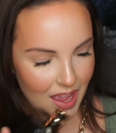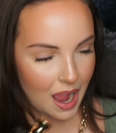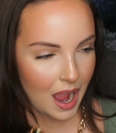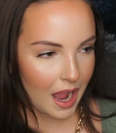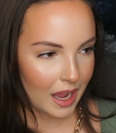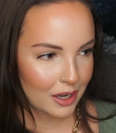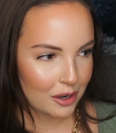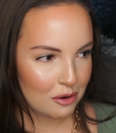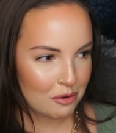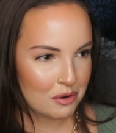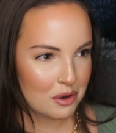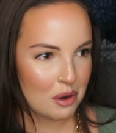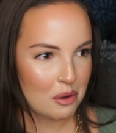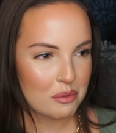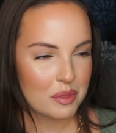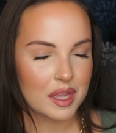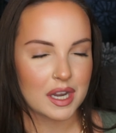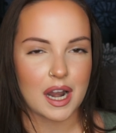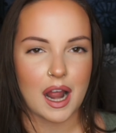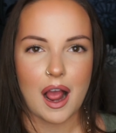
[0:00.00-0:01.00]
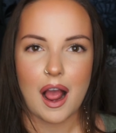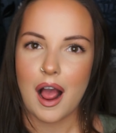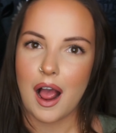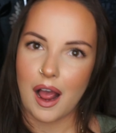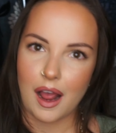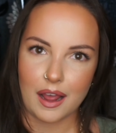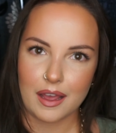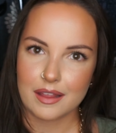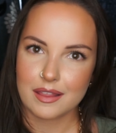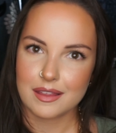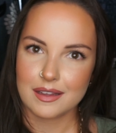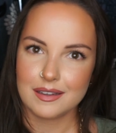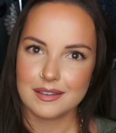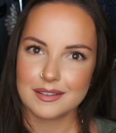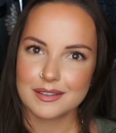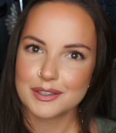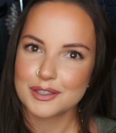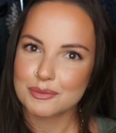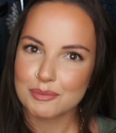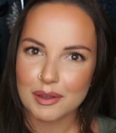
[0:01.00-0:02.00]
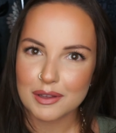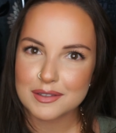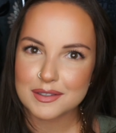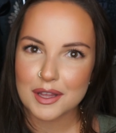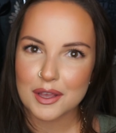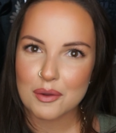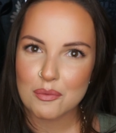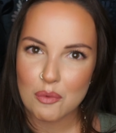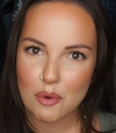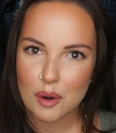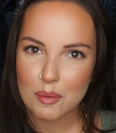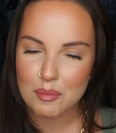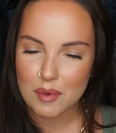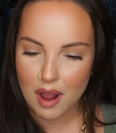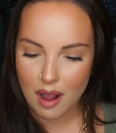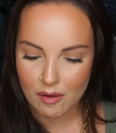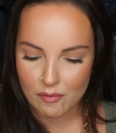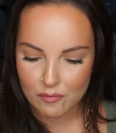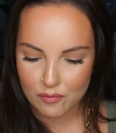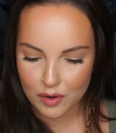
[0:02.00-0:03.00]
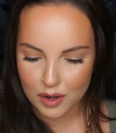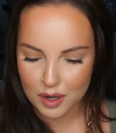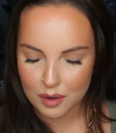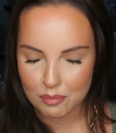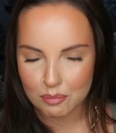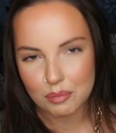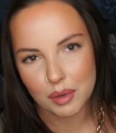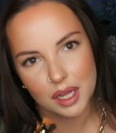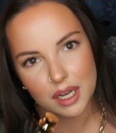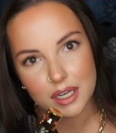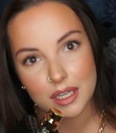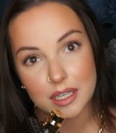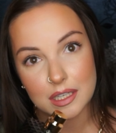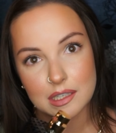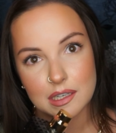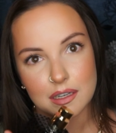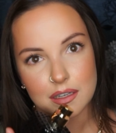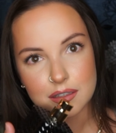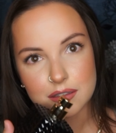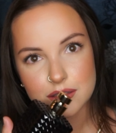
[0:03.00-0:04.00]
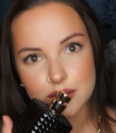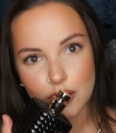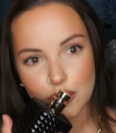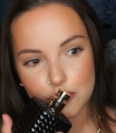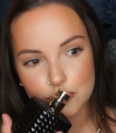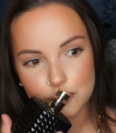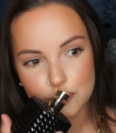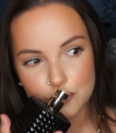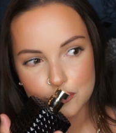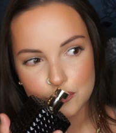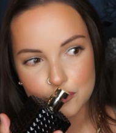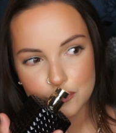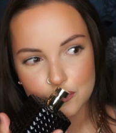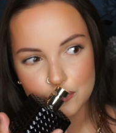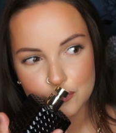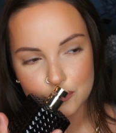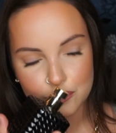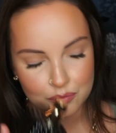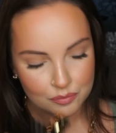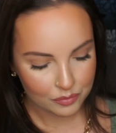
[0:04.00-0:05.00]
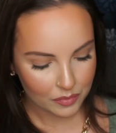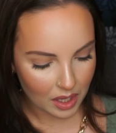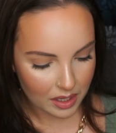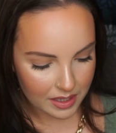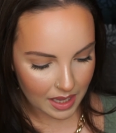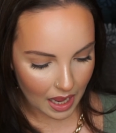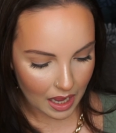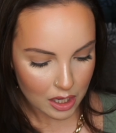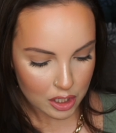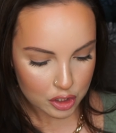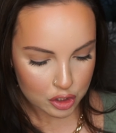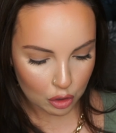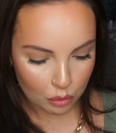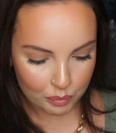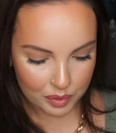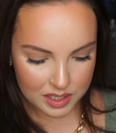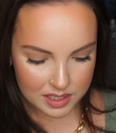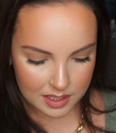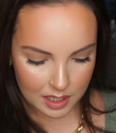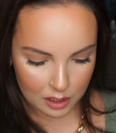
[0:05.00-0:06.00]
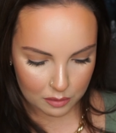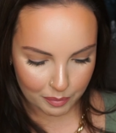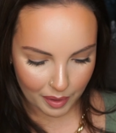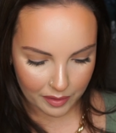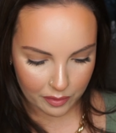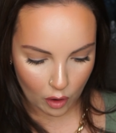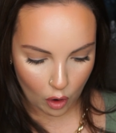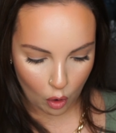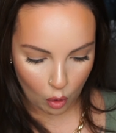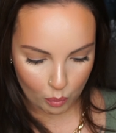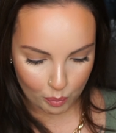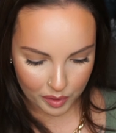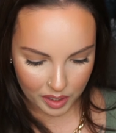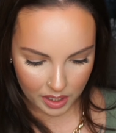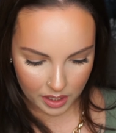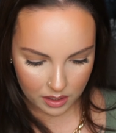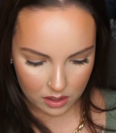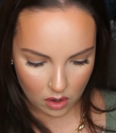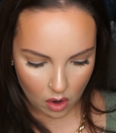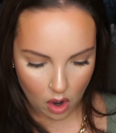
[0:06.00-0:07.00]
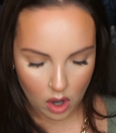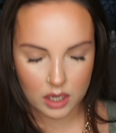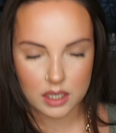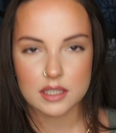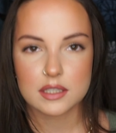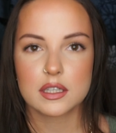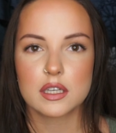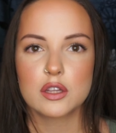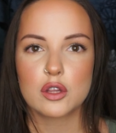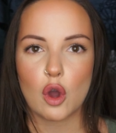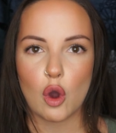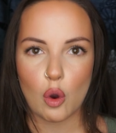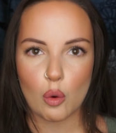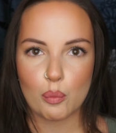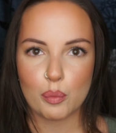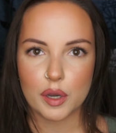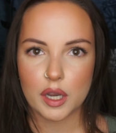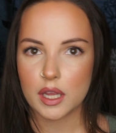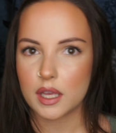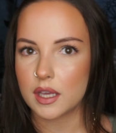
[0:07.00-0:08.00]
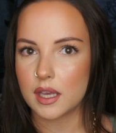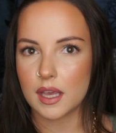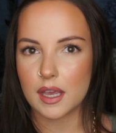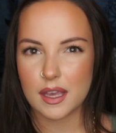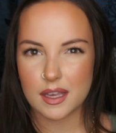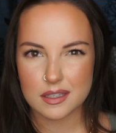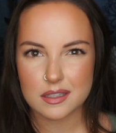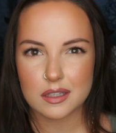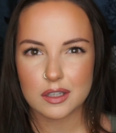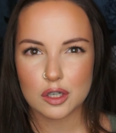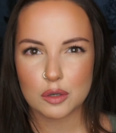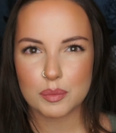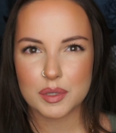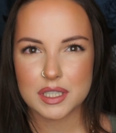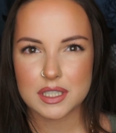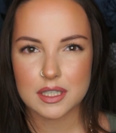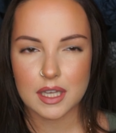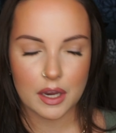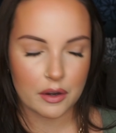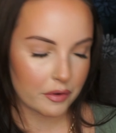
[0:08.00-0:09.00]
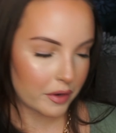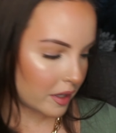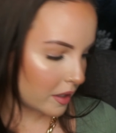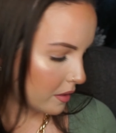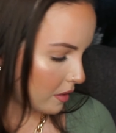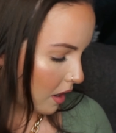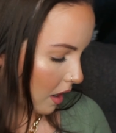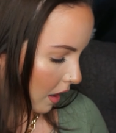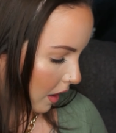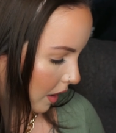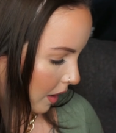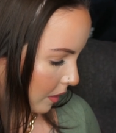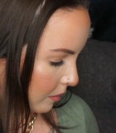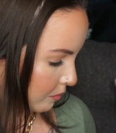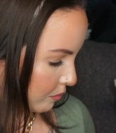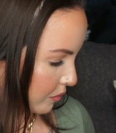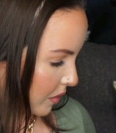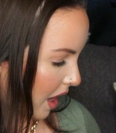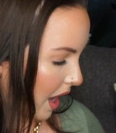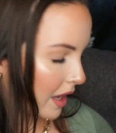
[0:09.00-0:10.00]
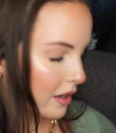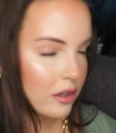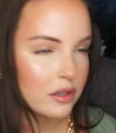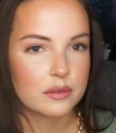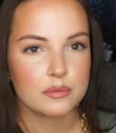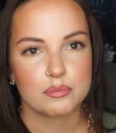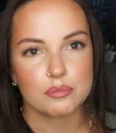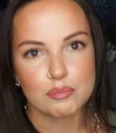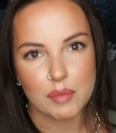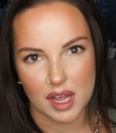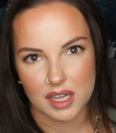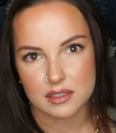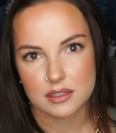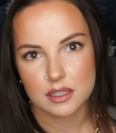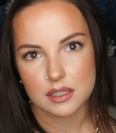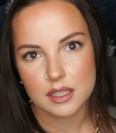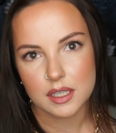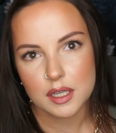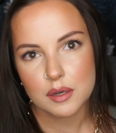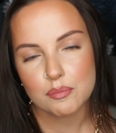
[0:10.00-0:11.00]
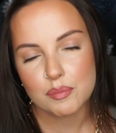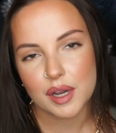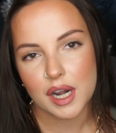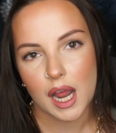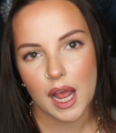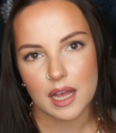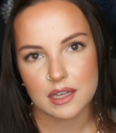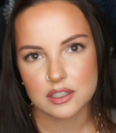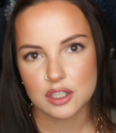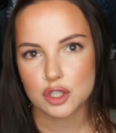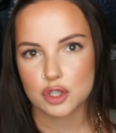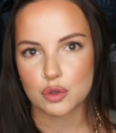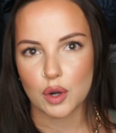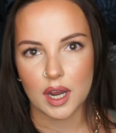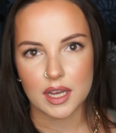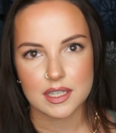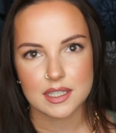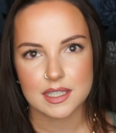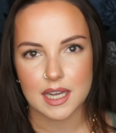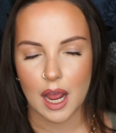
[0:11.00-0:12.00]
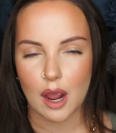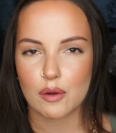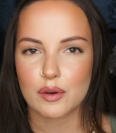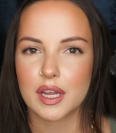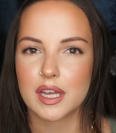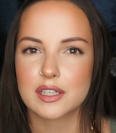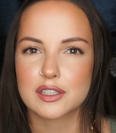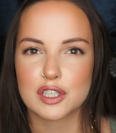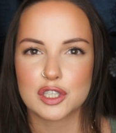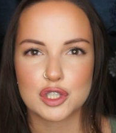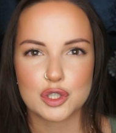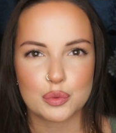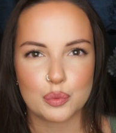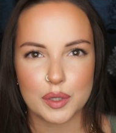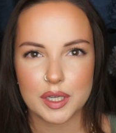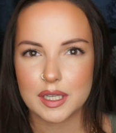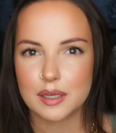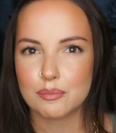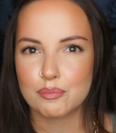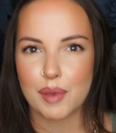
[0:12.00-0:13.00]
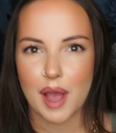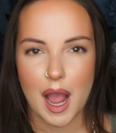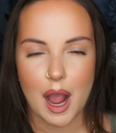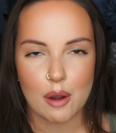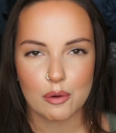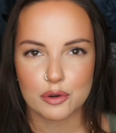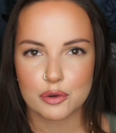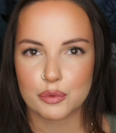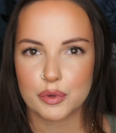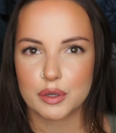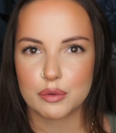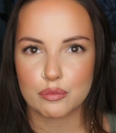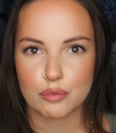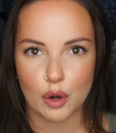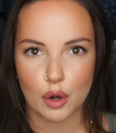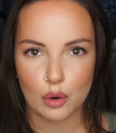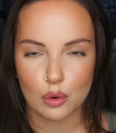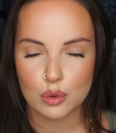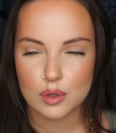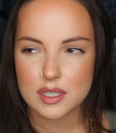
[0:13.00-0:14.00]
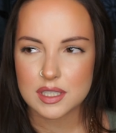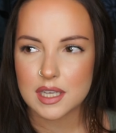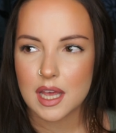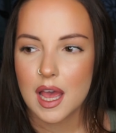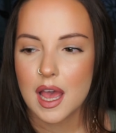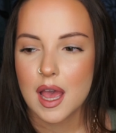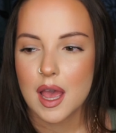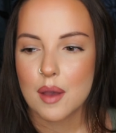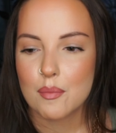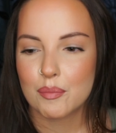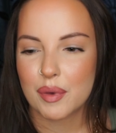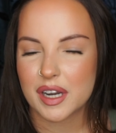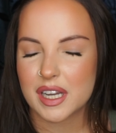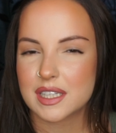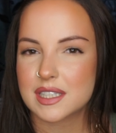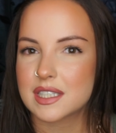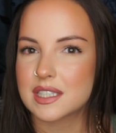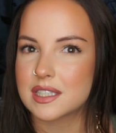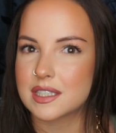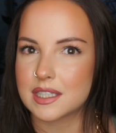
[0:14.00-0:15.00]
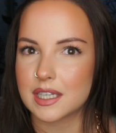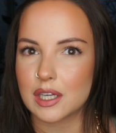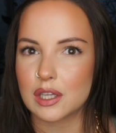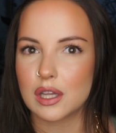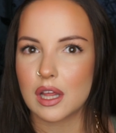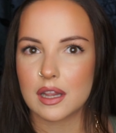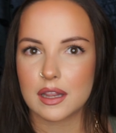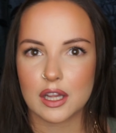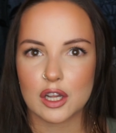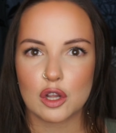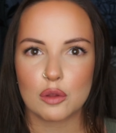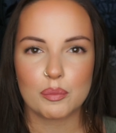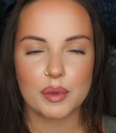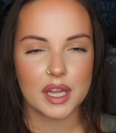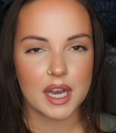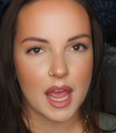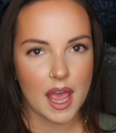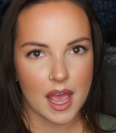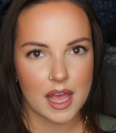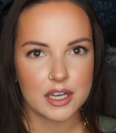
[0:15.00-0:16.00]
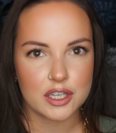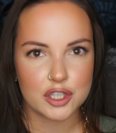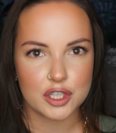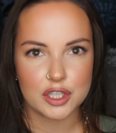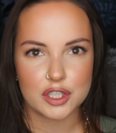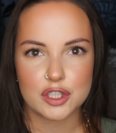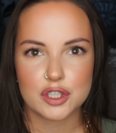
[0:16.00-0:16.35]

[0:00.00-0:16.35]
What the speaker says: I don't know that I think this smells like warm comfort, but he did, so. Yeah, don't be scared by the opening. Honestly, the opening is a little bit scary and masculine, but as it dries down, it's a sweet, powdery rose, but it's still a little bit edgy.